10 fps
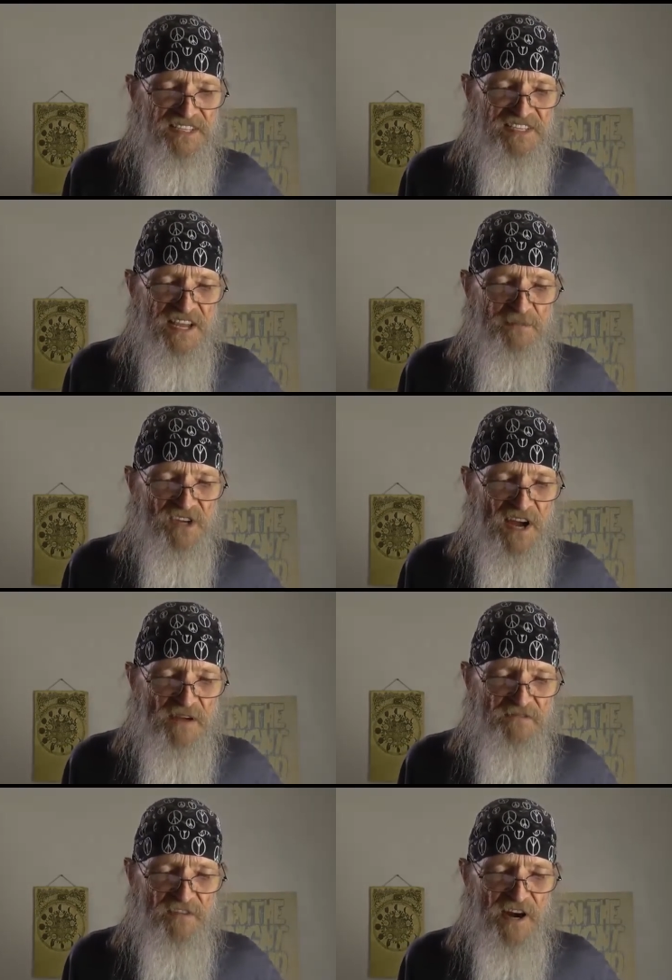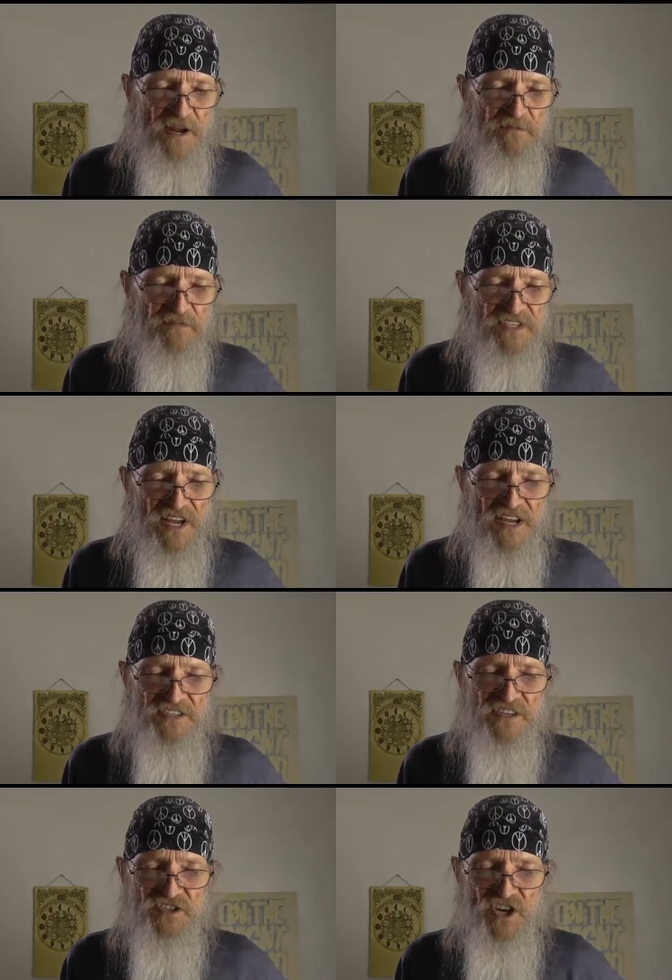same time frame, science
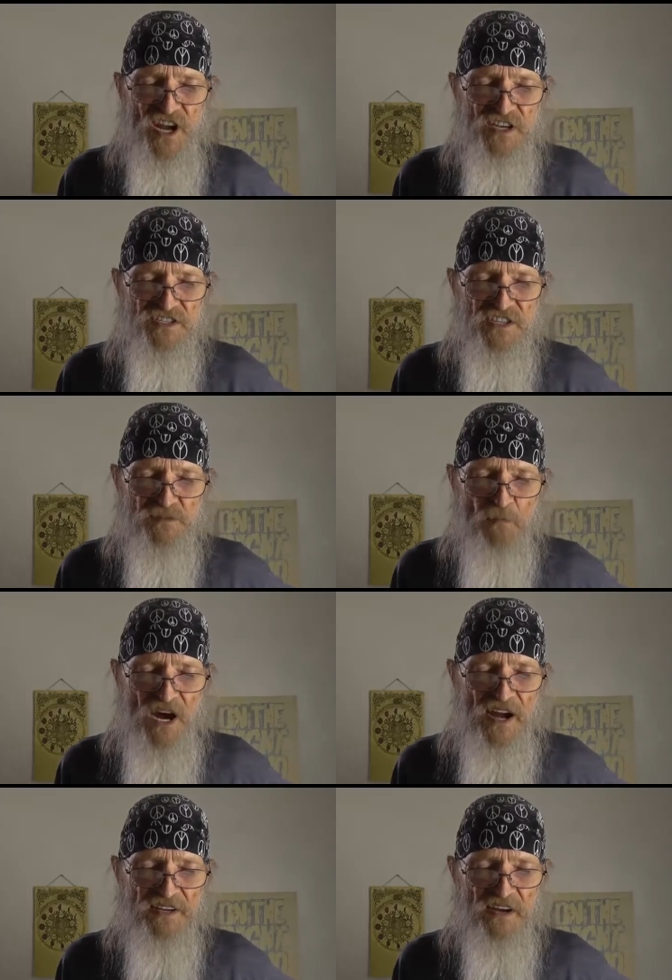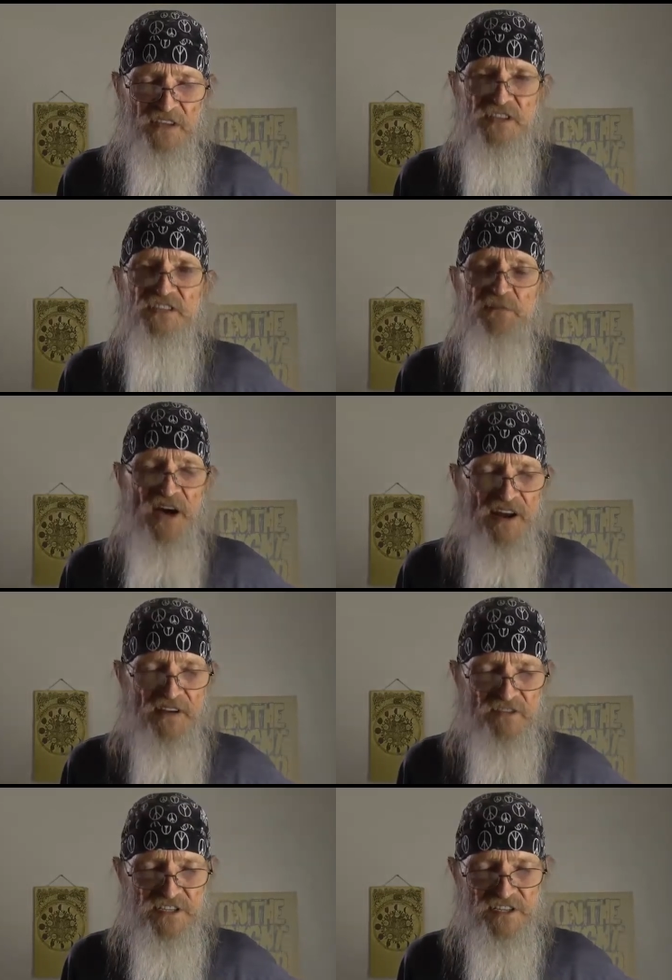has changed its mind on just about
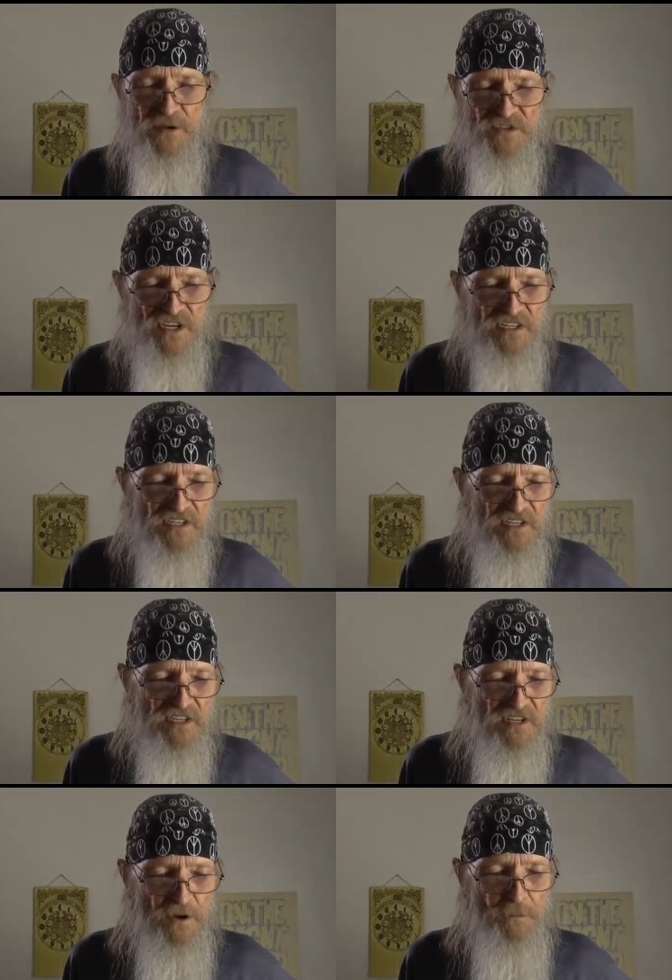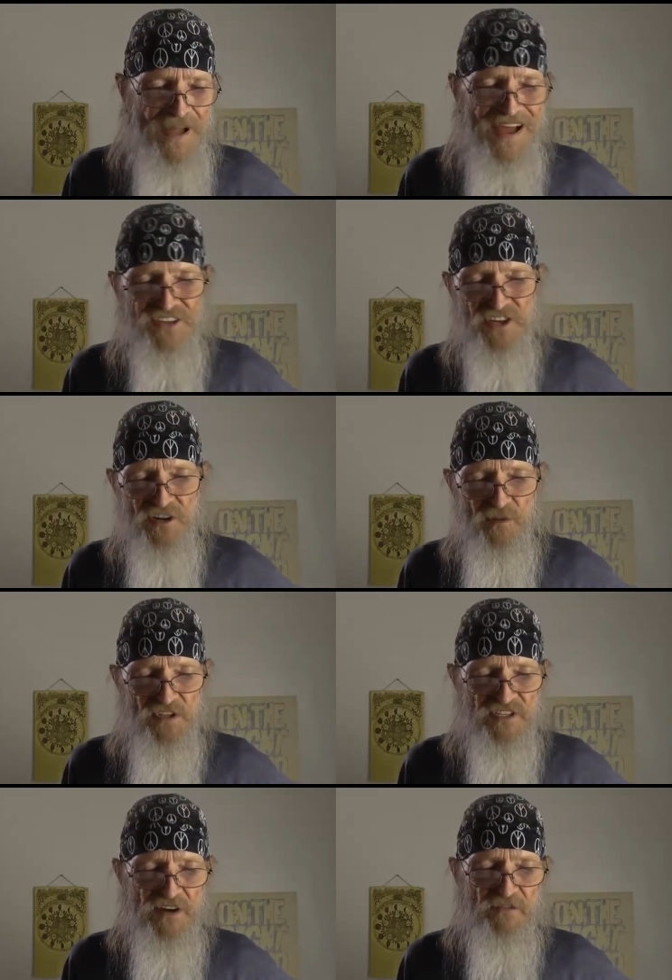every subject imaginable
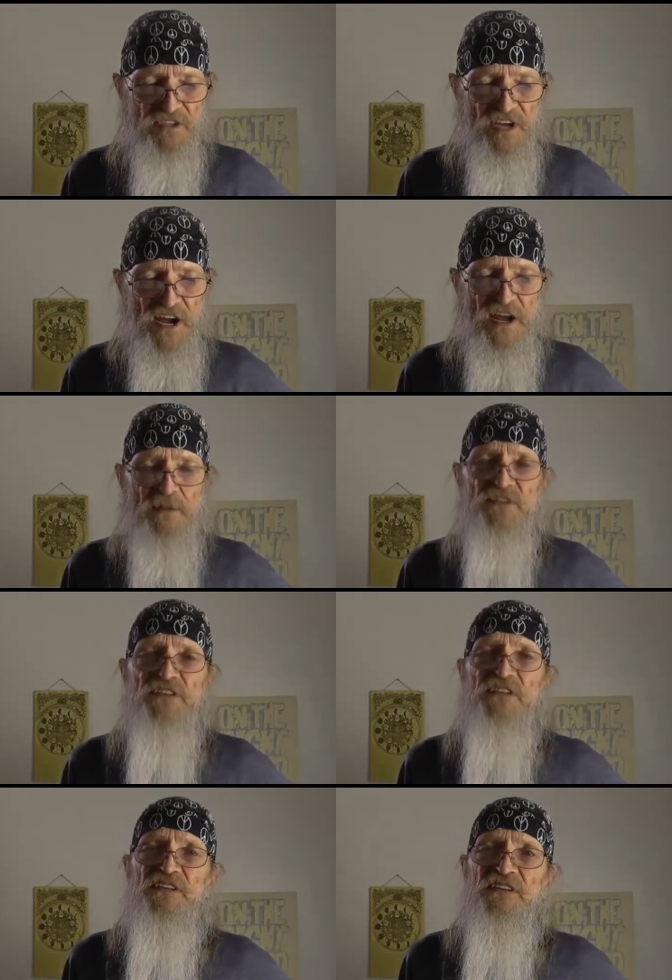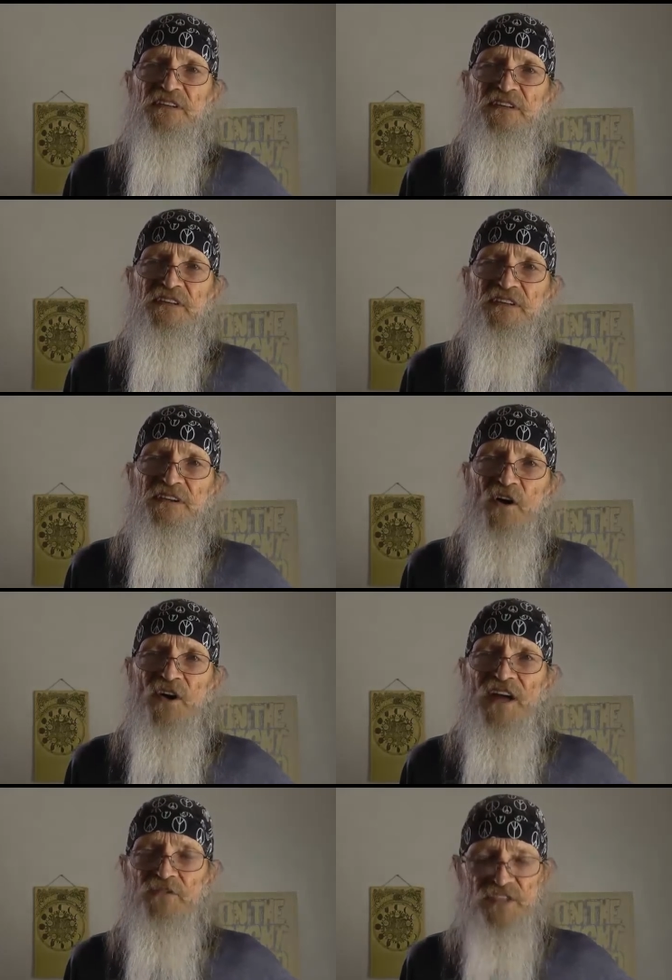several times.
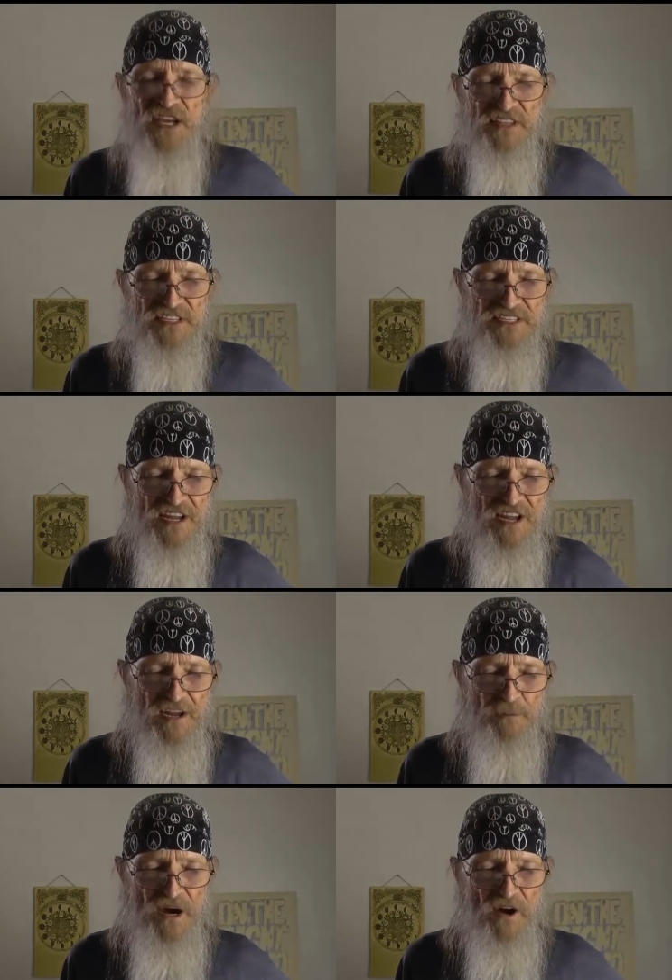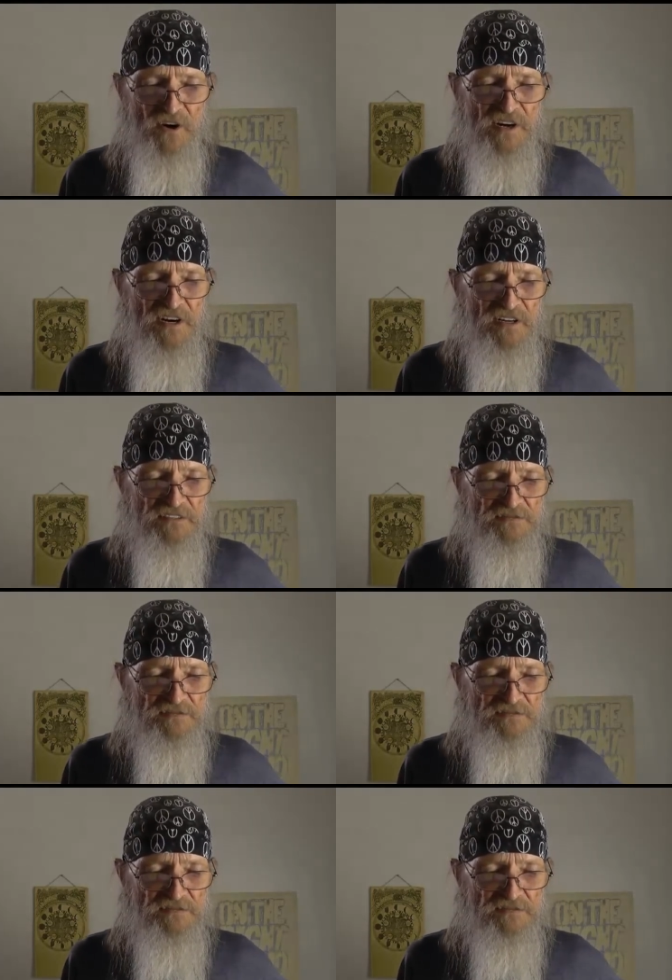Okay, who's got the staying power here?